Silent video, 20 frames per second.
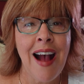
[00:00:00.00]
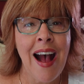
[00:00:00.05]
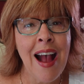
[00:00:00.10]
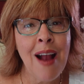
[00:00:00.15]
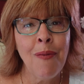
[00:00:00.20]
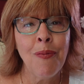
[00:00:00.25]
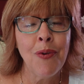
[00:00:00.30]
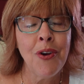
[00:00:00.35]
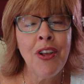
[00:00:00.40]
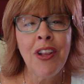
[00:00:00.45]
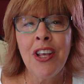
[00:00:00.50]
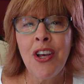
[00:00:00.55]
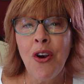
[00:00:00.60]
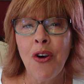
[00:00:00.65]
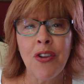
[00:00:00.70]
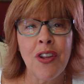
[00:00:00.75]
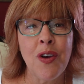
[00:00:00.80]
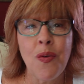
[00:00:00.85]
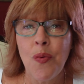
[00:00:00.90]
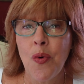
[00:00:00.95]
I really
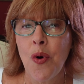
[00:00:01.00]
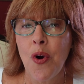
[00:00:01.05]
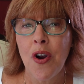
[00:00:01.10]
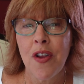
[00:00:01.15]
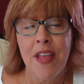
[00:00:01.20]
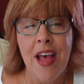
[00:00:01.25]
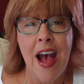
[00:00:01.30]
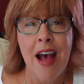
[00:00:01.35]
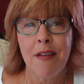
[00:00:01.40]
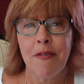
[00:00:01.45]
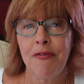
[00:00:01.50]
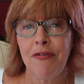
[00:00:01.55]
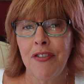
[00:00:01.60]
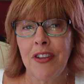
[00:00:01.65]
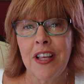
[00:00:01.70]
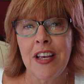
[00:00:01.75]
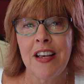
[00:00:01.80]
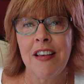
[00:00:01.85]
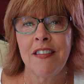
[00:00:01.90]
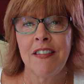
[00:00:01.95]
only wore that
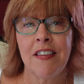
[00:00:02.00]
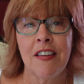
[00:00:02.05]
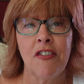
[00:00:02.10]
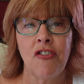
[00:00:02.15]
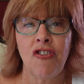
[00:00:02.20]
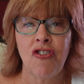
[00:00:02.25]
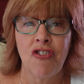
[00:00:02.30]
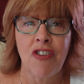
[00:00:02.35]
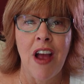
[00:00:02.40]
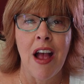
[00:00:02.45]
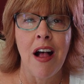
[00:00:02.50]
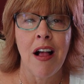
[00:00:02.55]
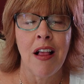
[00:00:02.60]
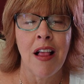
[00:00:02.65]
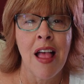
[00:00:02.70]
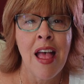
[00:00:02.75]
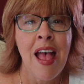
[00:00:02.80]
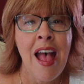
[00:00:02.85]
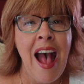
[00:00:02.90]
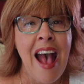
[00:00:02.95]
fleece
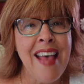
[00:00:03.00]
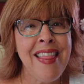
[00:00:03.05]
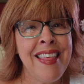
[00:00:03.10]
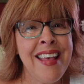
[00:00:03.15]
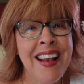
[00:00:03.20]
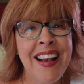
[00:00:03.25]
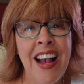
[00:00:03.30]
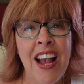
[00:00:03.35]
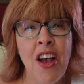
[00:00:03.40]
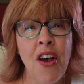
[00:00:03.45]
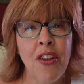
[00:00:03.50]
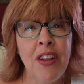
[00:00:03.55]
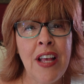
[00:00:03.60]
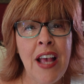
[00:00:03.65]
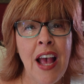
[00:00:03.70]
shell. I think I only